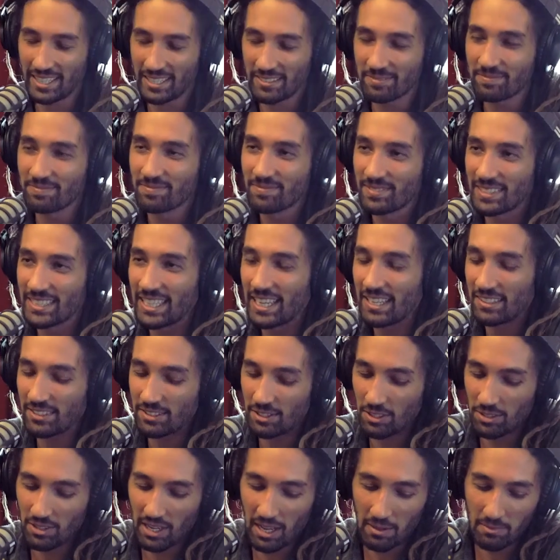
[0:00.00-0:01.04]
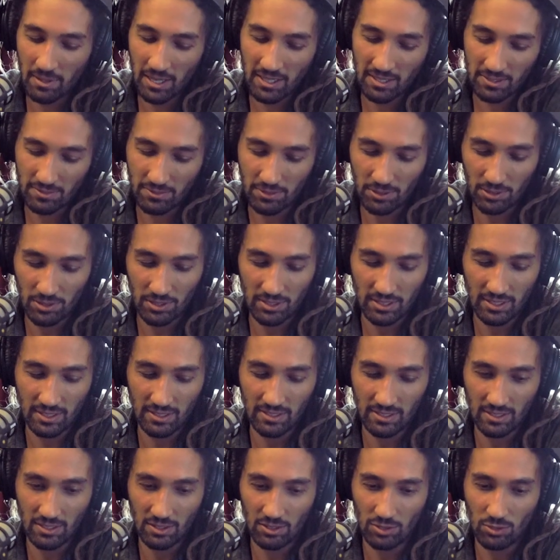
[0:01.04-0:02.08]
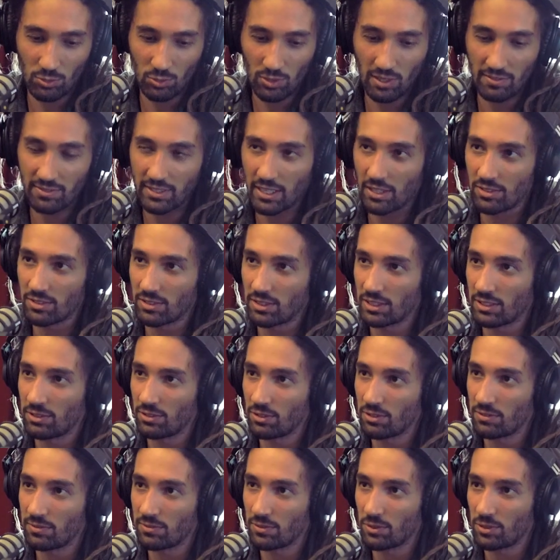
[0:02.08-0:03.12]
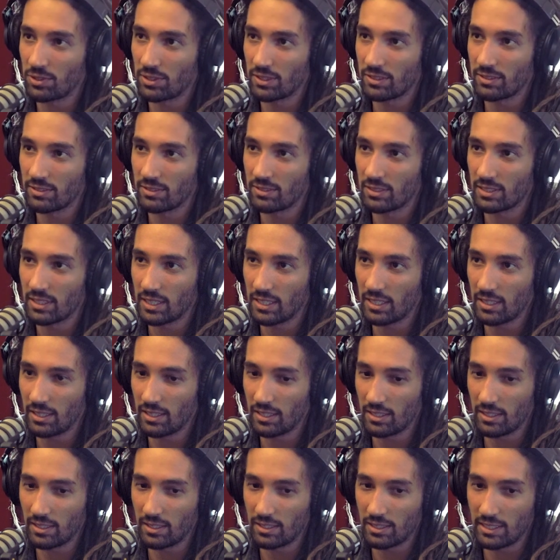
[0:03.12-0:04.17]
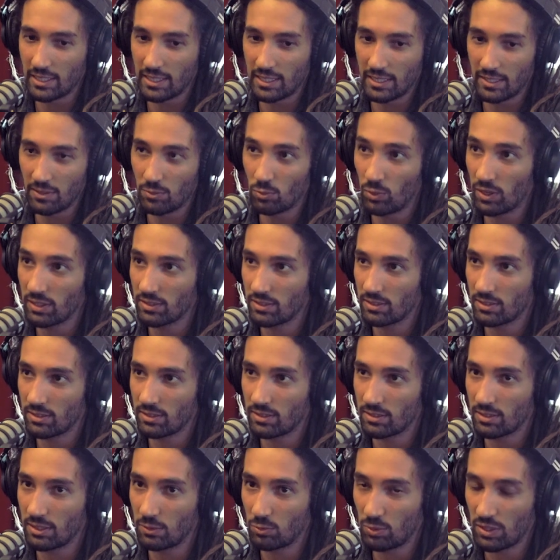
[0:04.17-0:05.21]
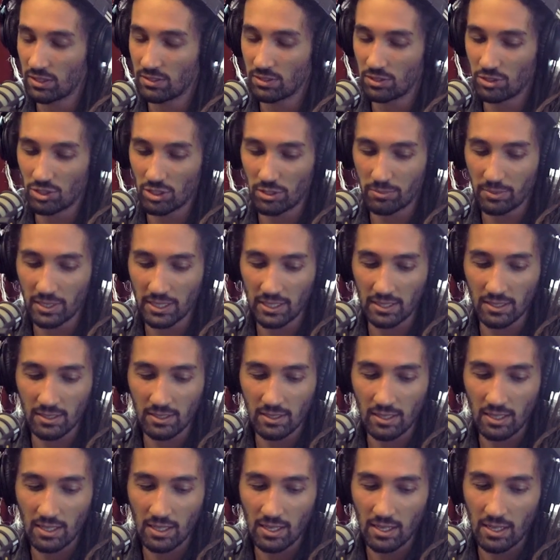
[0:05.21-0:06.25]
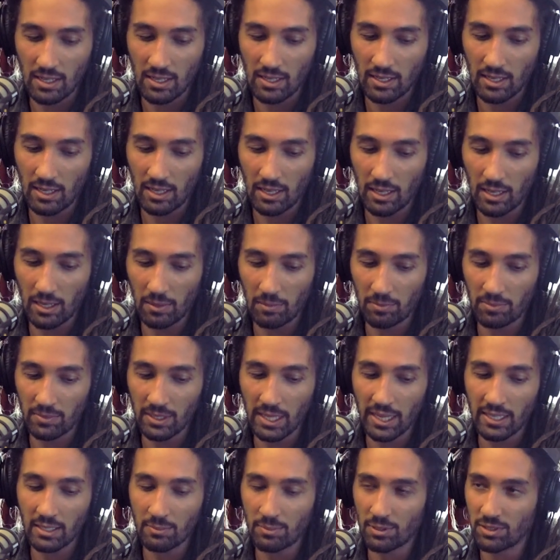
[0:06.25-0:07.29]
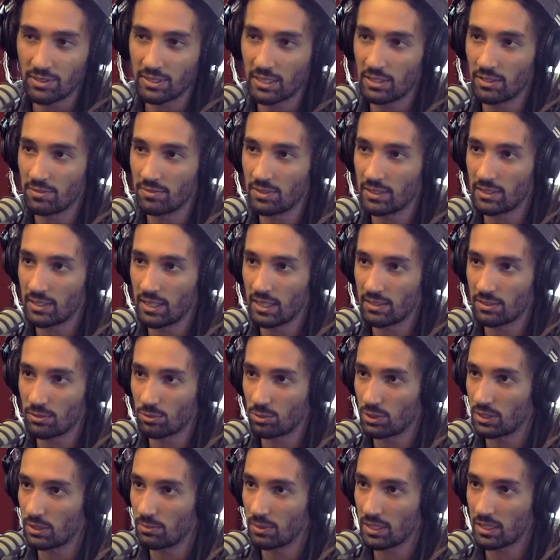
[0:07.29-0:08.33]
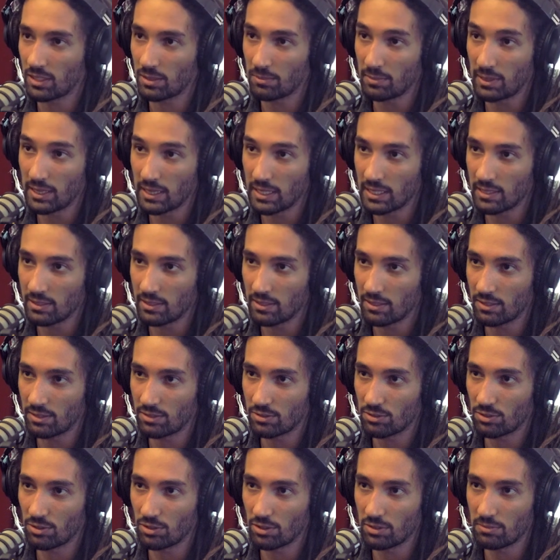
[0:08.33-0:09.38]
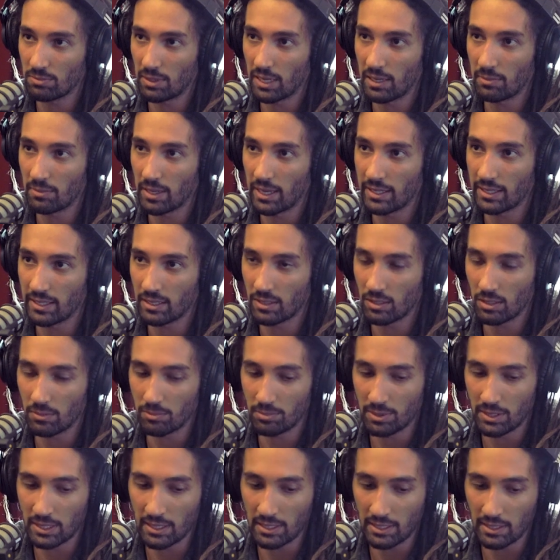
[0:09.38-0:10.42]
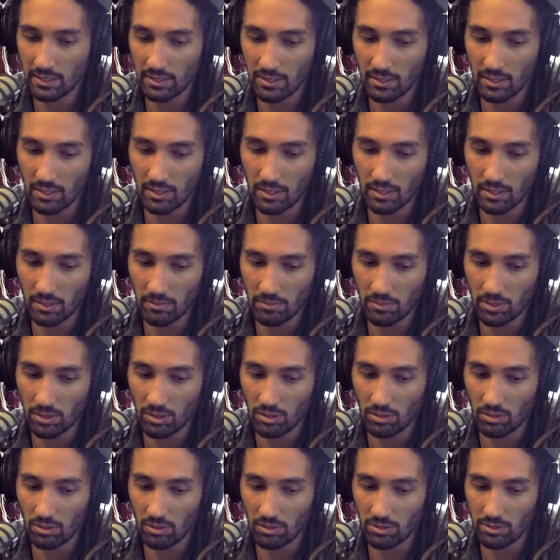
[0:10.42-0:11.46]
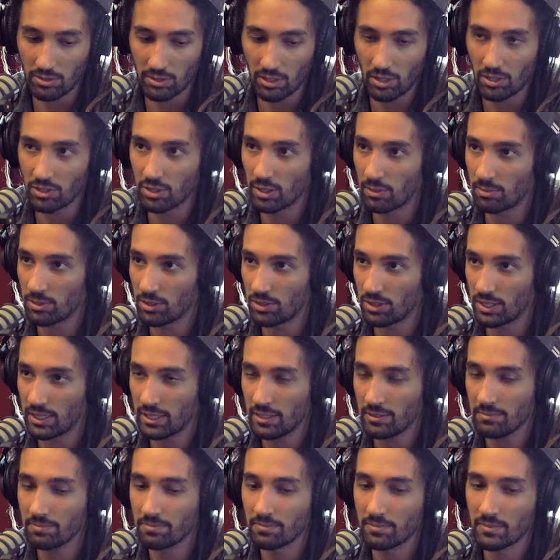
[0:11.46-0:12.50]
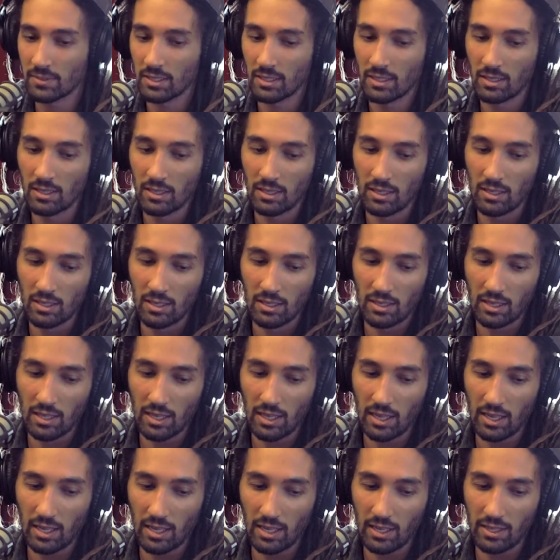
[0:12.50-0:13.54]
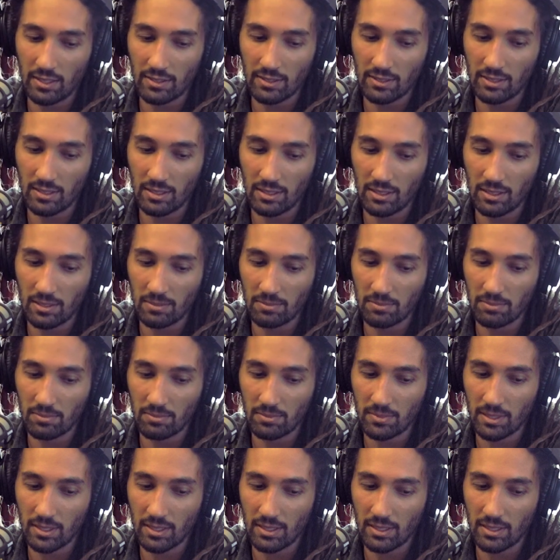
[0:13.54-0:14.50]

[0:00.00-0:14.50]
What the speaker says: Yeah. So Hambacher forest is a 12,000-year-old forest in western Germany. 90% of it has already been completely destroyed by a mining company called RWE. And